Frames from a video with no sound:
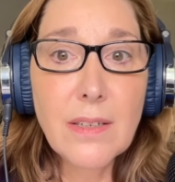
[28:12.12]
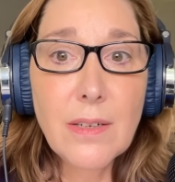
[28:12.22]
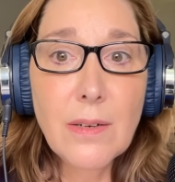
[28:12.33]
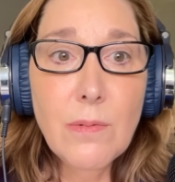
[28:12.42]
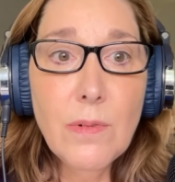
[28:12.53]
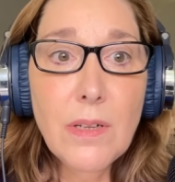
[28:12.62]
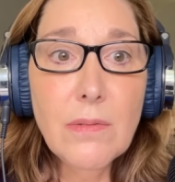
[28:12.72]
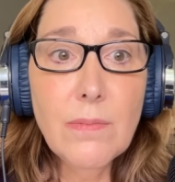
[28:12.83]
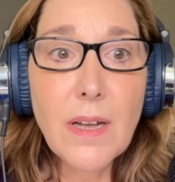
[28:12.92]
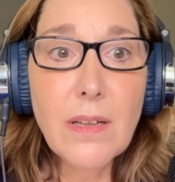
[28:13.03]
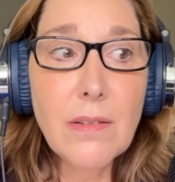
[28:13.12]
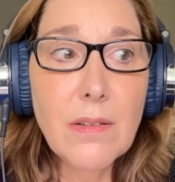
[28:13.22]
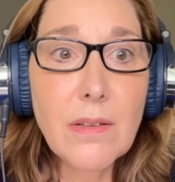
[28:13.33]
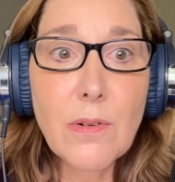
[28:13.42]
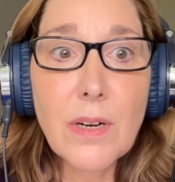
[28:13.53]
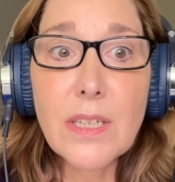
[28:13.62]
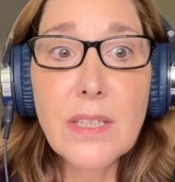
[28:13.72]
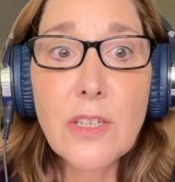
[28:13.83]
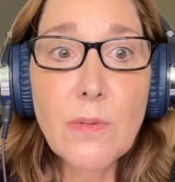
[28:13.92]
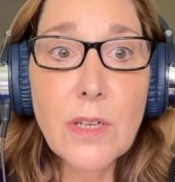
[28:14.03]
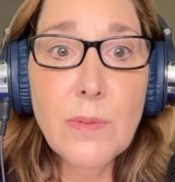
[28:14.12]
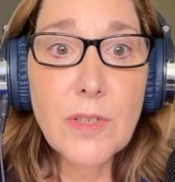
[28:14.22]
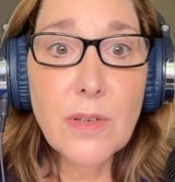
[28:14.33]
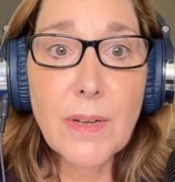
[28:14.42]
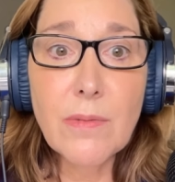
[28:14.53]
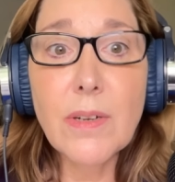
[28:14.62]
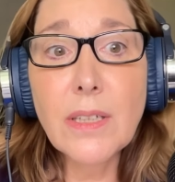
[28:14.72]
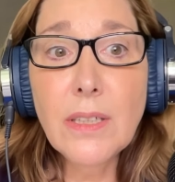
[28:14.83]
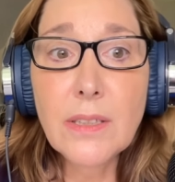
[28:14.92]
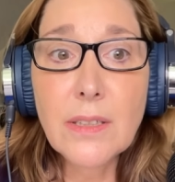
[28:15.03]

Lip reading: Well, the organization wants me to. I'm like, really?